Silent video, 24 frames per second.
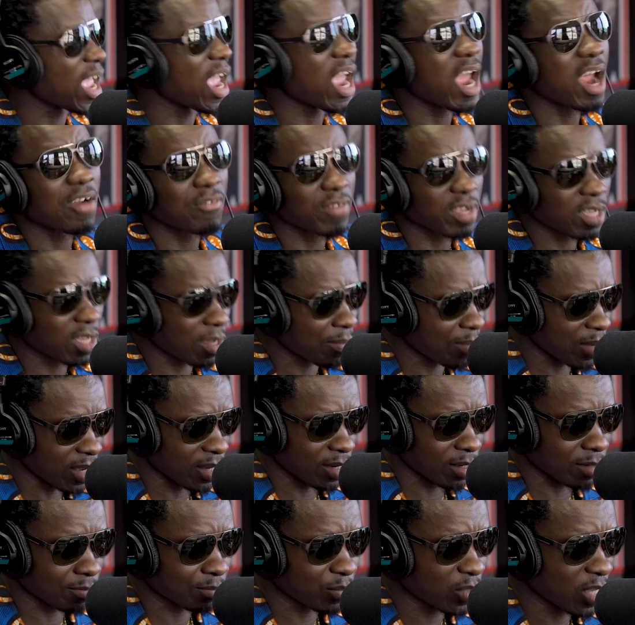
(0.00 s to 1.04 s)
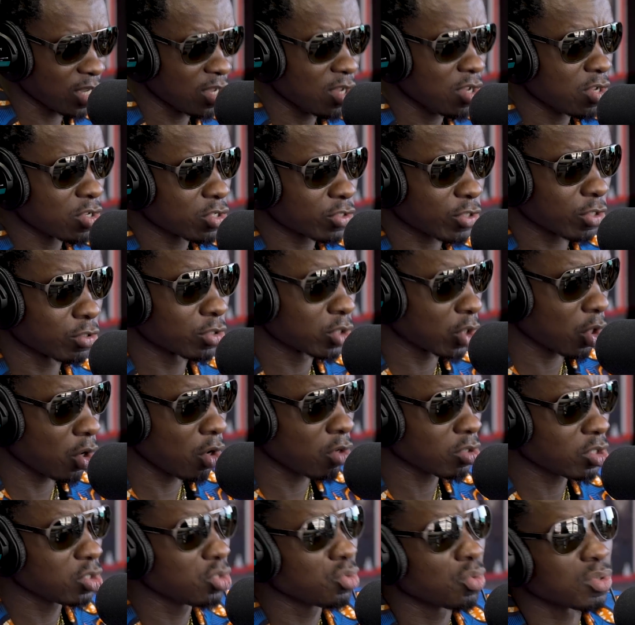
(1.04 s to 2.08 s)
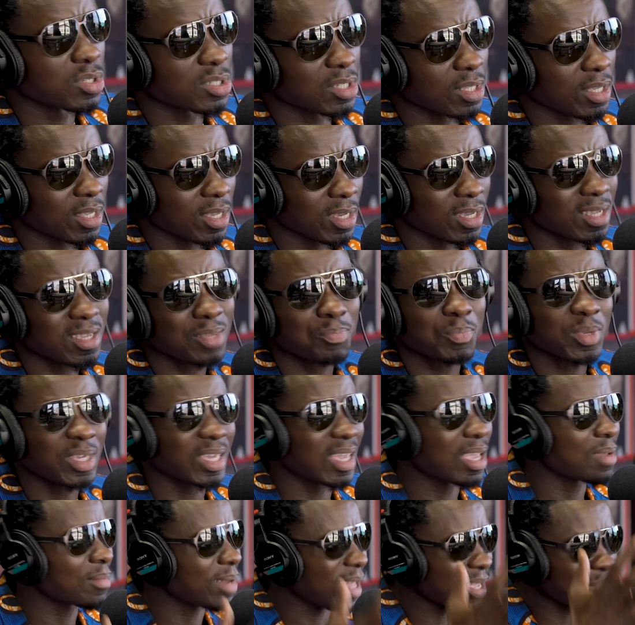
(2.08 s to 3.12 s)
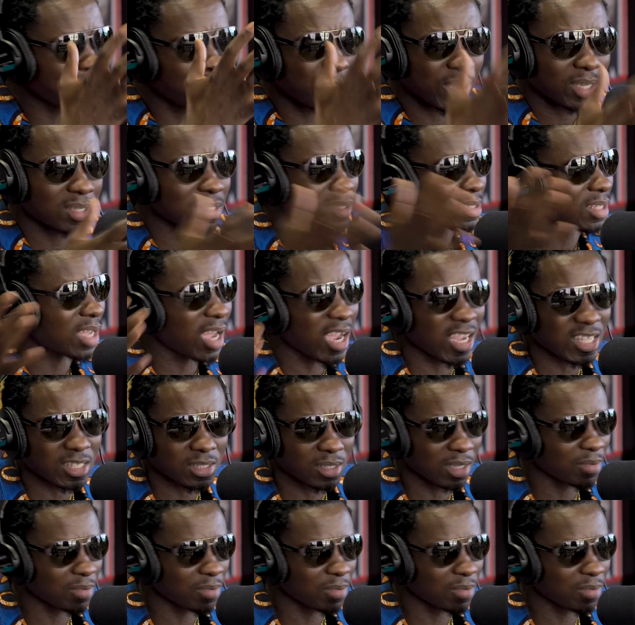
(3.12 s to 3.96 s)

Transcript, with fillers: Mm. Every comedian. Uh-huh. So those who was against it became like picking sides.